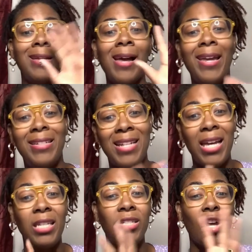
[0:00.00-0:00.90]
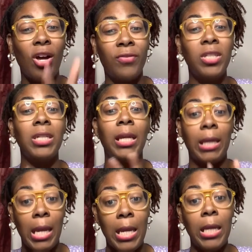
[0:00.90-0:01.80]
anxiety is often like
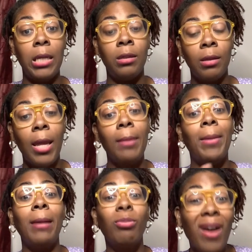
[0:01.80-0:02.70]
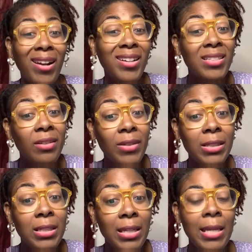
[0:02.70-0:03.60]
a byproduct of
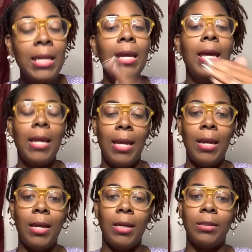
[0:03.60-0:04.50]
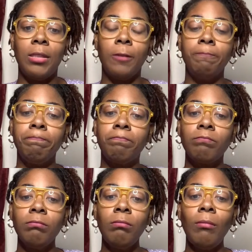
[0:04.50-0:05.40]
it, and
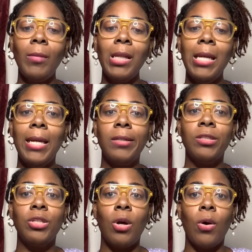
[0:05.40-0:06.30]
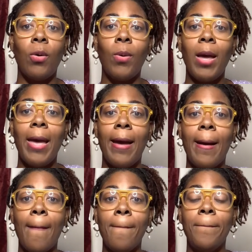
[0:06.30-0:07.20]
so
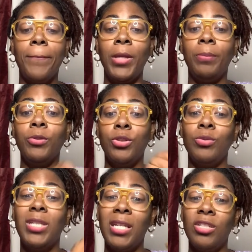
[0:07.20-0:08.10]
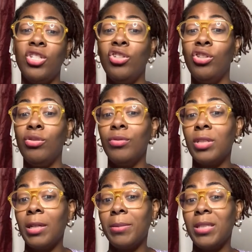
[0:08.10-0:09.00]
people do tend to use
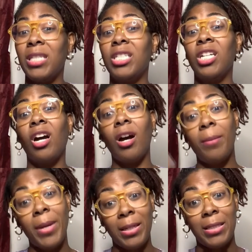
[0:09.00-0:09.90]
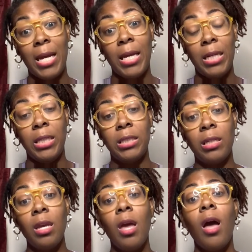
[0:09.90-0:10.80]
substances to calm anxieties,
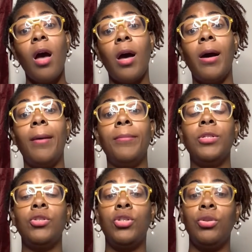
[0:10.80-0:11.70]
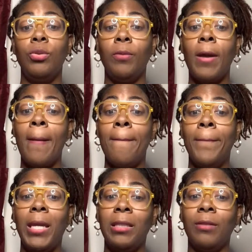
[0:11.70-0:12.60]
to
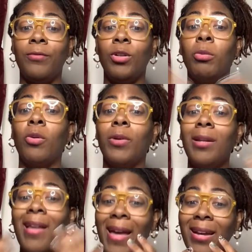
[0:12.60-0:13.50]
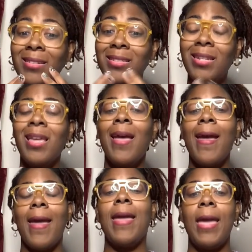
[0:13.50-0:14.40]
make them feel more relaxed,
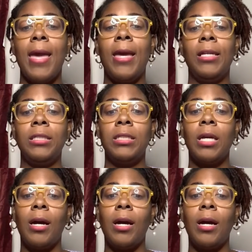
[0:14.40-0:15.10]
and